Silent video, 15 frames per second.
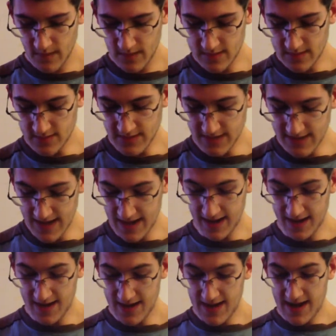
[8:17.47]
I was like, yeah,
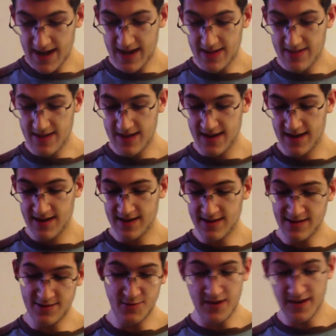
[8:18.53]
and then I
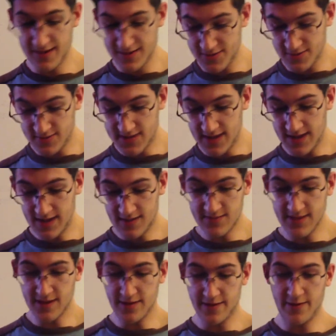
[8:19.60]
didn't do any on Tuesday. I was
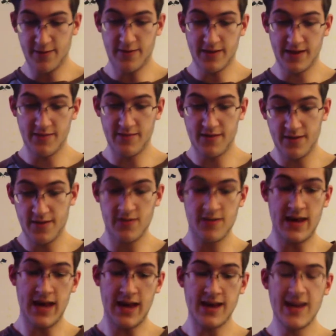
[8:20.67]
like, oh, I'll give it another
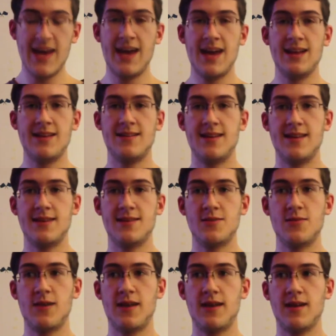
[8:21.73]
day. Didn't do
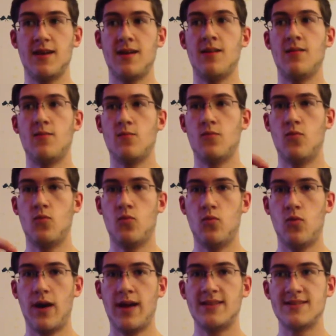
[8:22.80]
any on
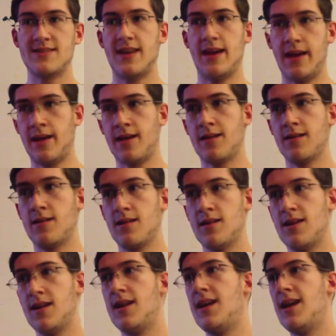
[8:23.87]
Wednesday.
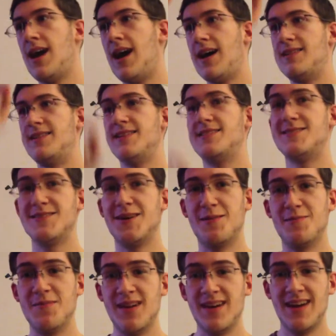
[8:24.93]
I did
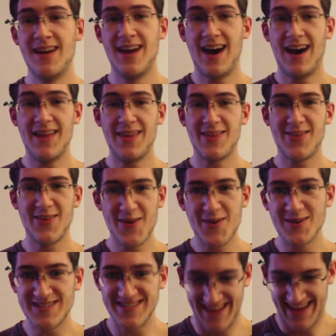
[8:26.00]
some on
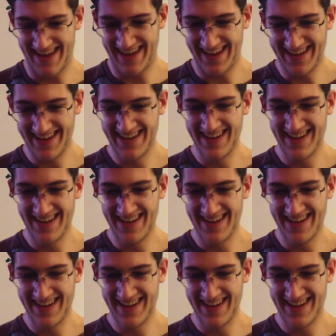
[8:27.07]
Thursday.